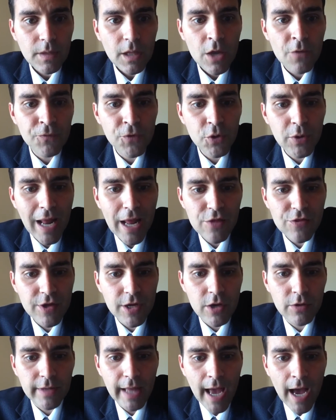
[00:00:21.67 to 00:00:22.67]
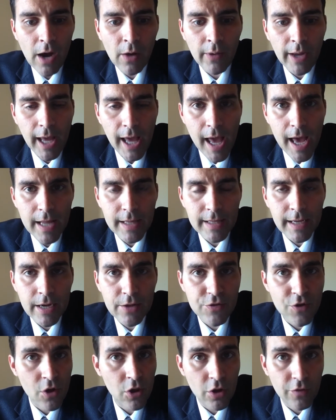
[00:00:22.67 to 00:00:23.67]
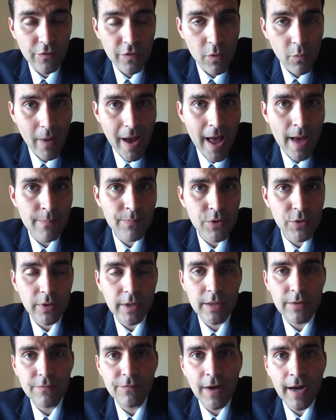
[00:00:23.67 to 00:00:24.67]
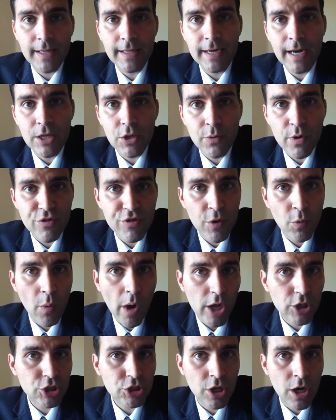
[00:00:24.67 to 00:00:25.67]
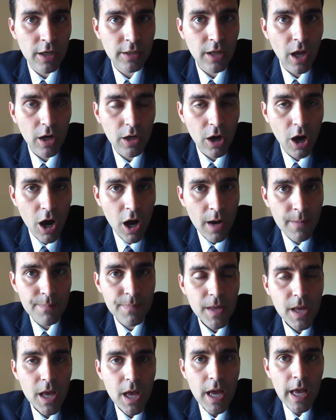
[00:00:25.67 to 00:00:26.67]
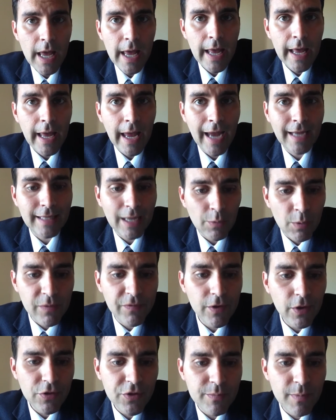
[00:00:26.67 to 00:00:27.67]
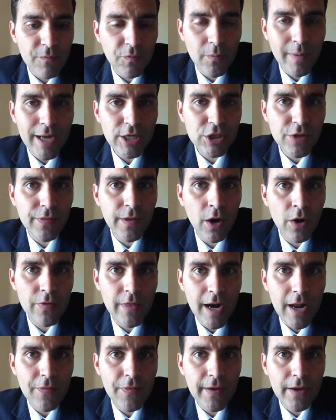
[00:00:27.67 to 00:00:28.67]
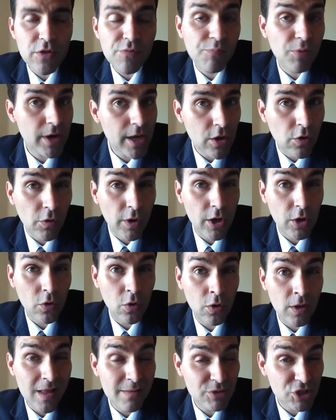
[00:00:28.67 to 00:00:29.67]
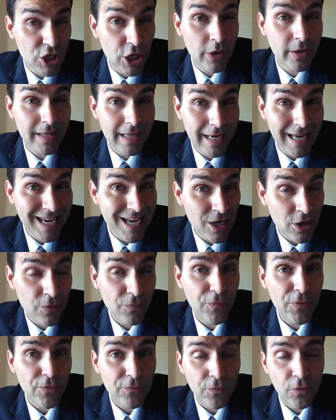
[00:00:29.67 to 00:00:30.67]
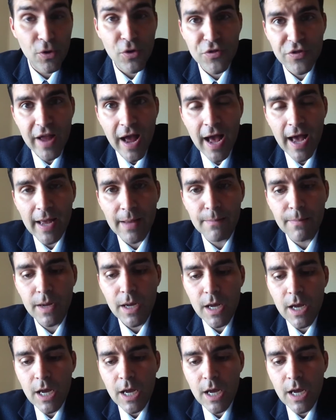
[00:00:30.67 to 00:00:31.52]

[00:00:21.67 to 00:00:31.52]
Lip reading: few days ago now, and it's all over the web. You can find it at usawatchdog.com. And I revealed some information there that I think is pretty critical. I'm sharing it here for the first time.